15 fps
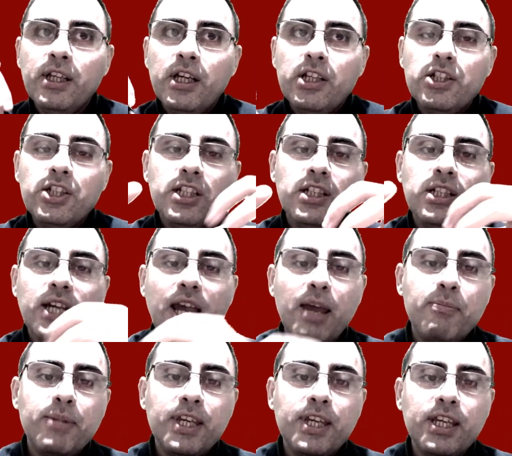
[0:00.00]
she is
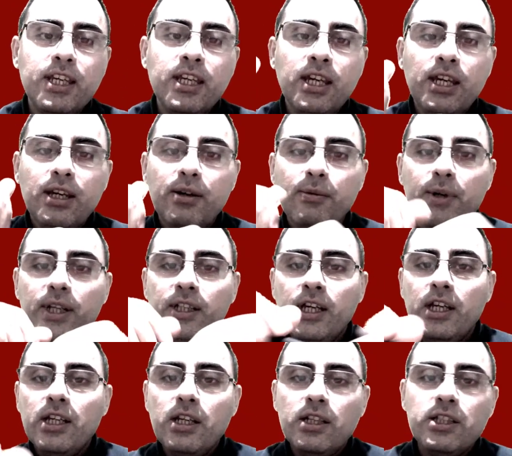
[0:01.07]
happy, when
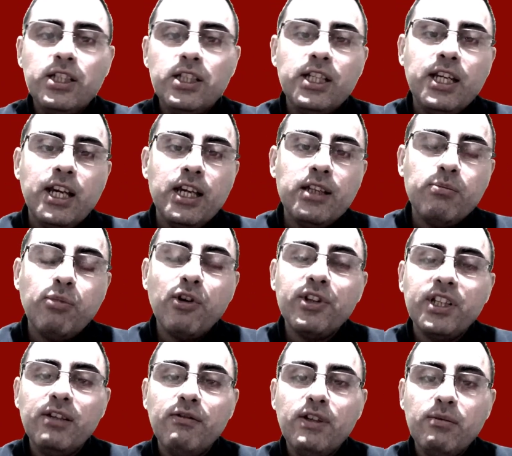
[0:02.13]
she has
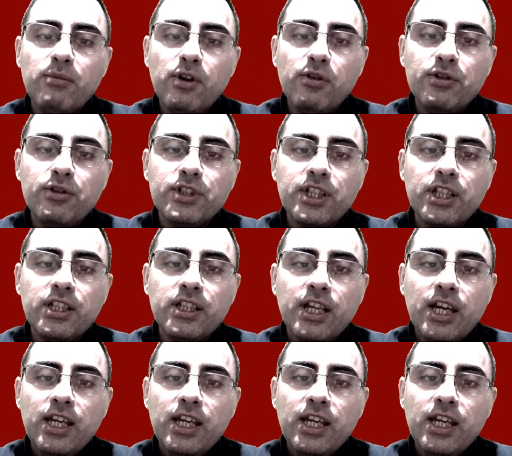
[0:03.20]
positive emotions.